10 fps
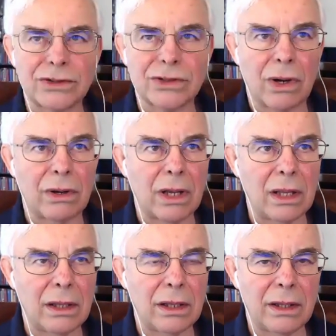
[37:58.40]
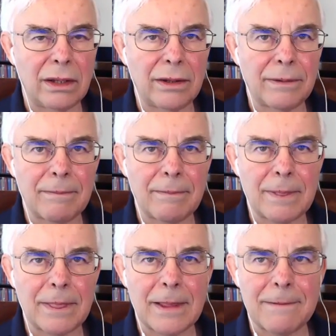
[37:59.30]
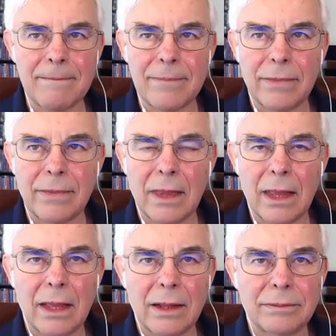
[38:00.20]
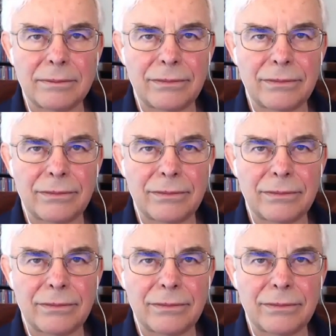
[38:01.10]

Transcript: it might show up black and white. It would